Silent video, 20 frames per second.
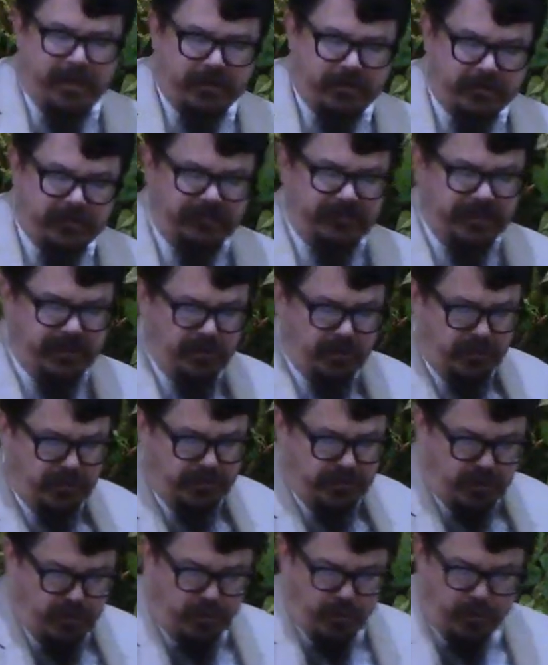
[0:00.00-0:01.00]
to fill
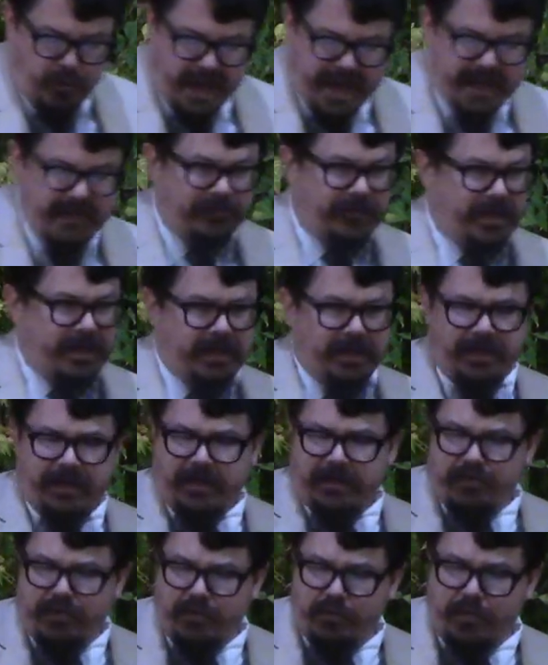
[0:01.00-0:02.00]
the craving
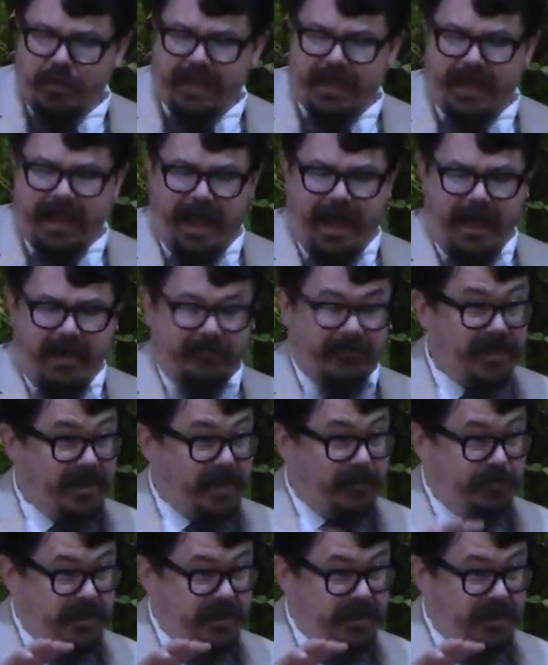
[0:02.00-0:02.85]
that we have